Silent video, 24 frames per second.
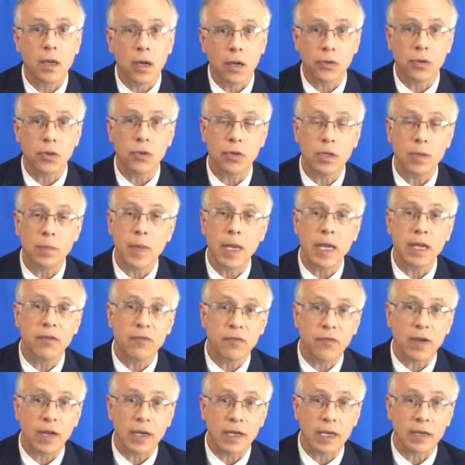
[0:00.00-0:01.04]
although they may in
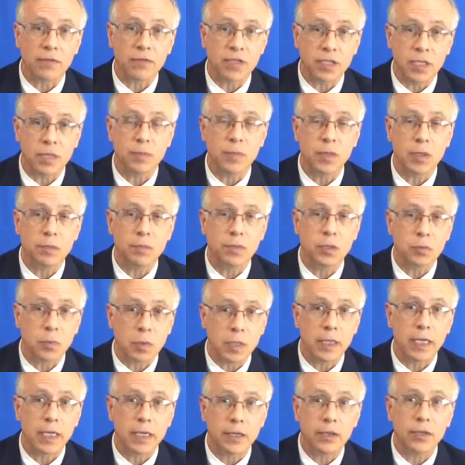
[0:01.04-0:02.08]
fact have symptoms
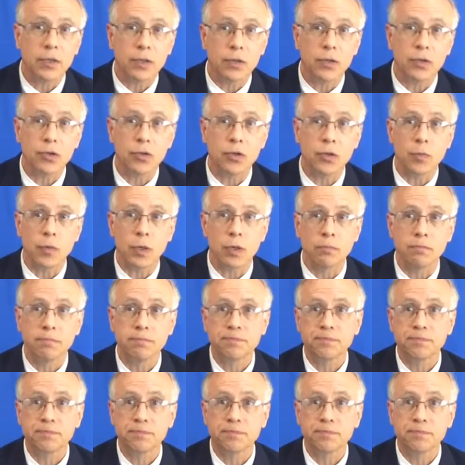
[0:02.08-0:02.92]
related to the tumor.